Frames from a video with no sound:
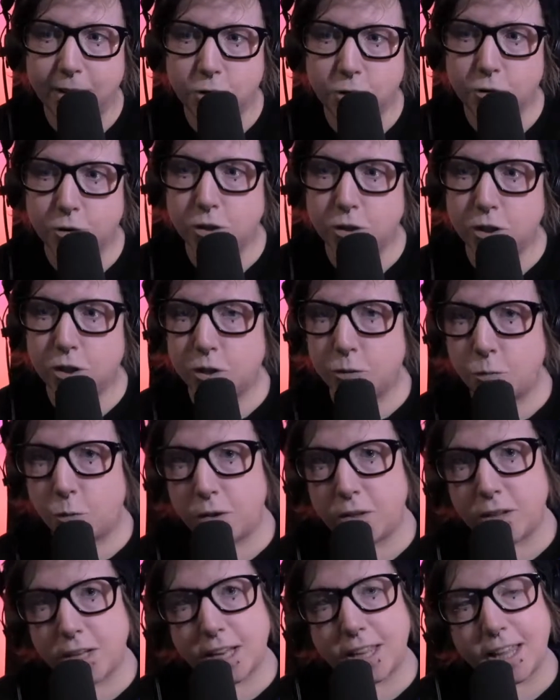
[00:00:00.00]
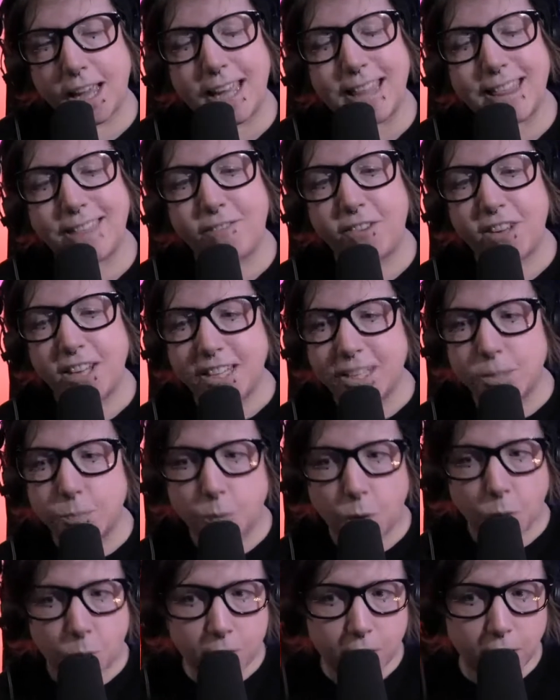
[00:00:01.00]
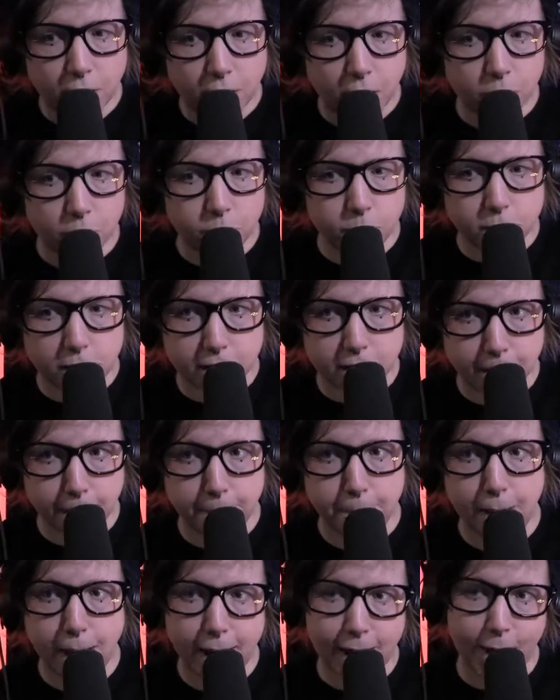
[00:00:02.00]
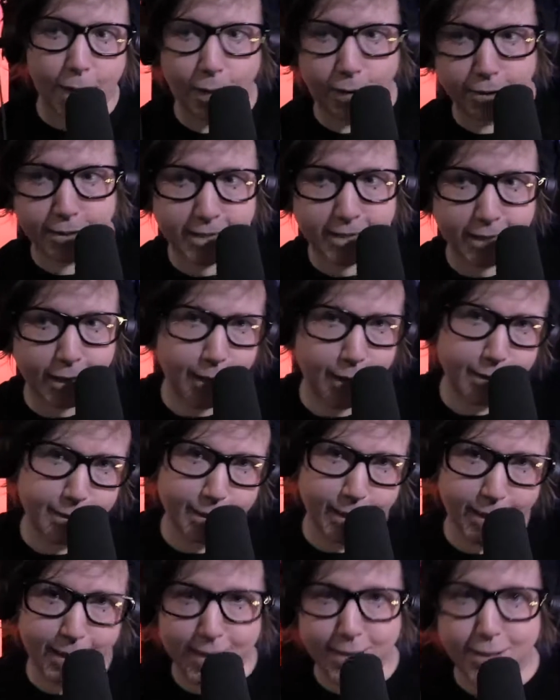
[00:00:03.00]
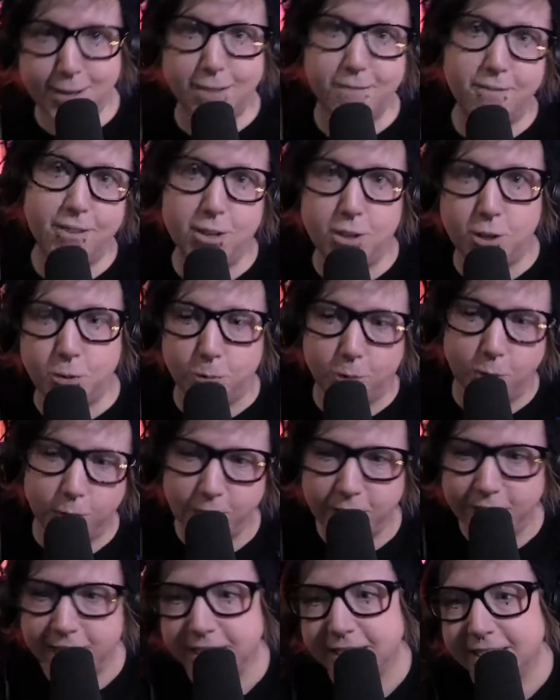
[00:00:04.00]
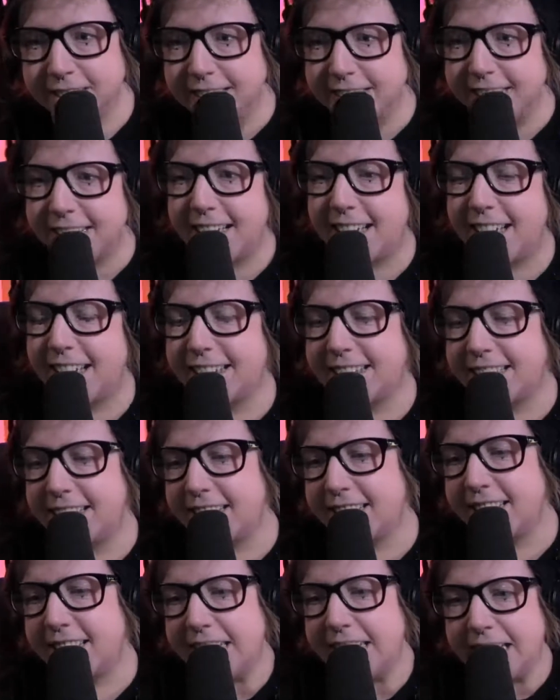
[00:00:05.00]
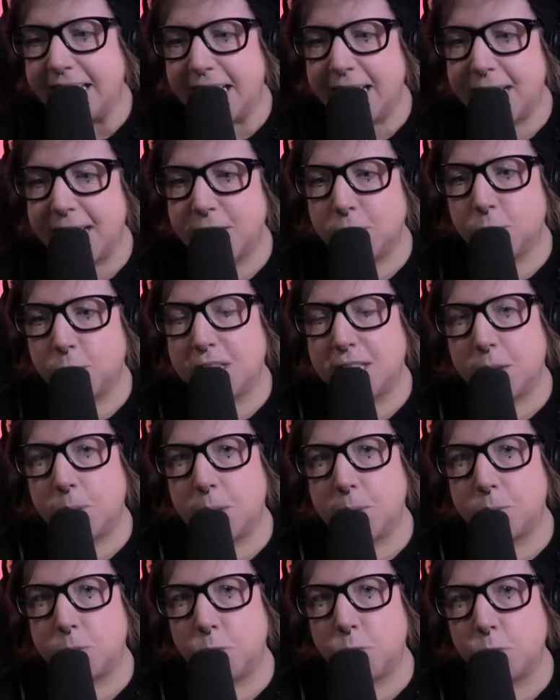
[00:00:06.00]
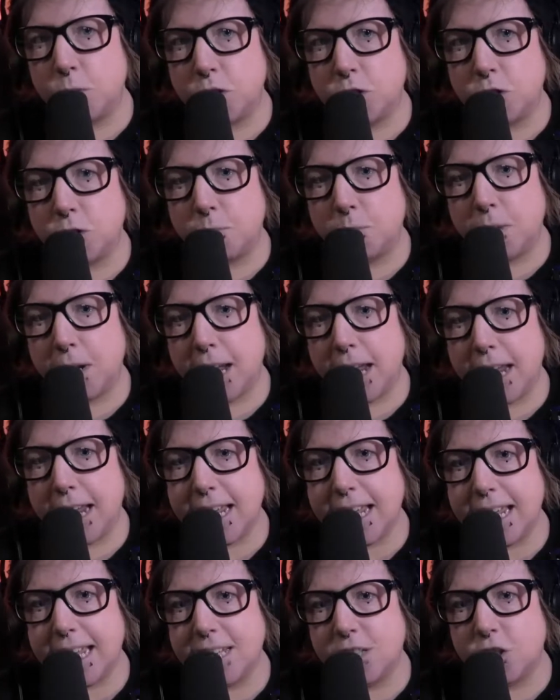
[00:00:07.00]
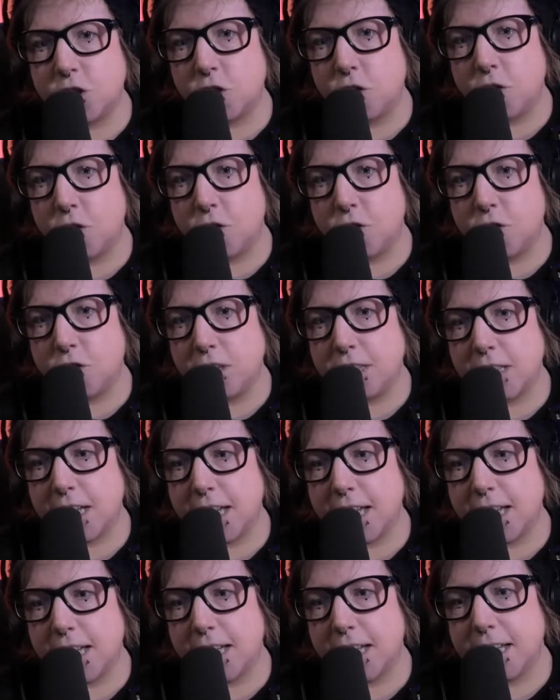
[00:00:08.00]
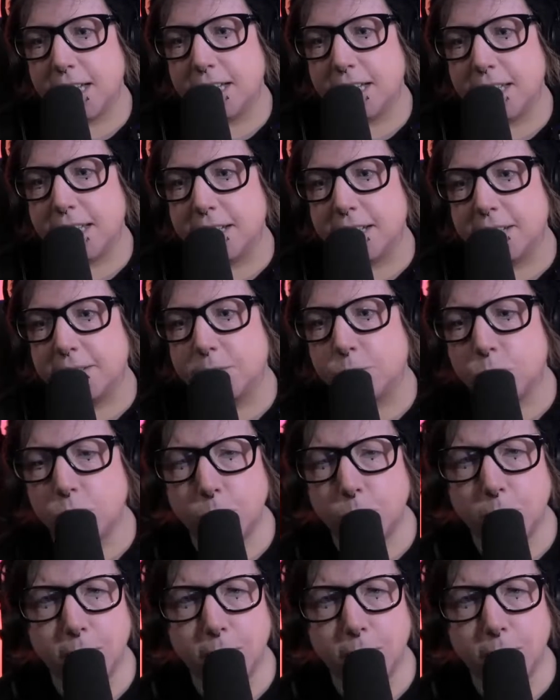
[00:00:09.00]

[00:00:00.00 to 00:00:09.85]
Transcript: yours is the one that I feel is probably closest to my heart as an individual. I think. Do you want to tell people what your play is called? Yeah, what's